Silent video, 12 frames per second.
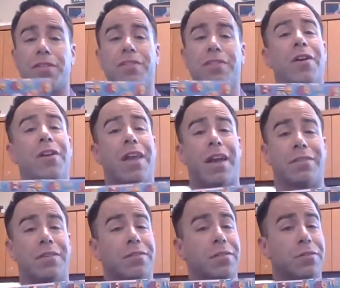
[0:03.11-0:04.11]
It's our
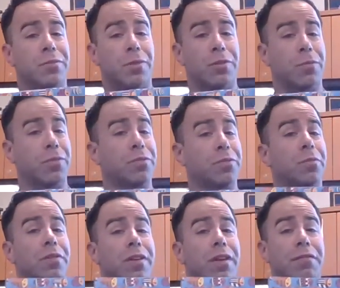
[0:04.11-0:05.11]
last edition of Stories with
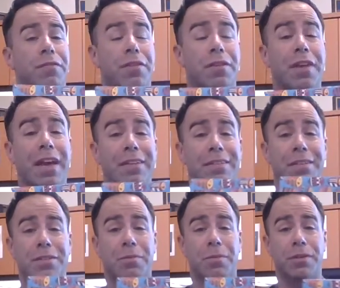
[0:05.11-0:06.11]
Superintendent for the
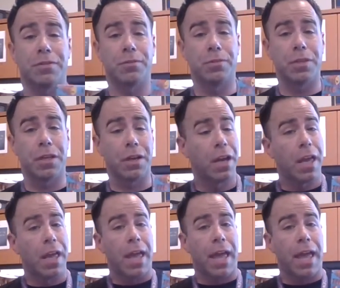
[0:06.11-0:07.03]
1920 school year,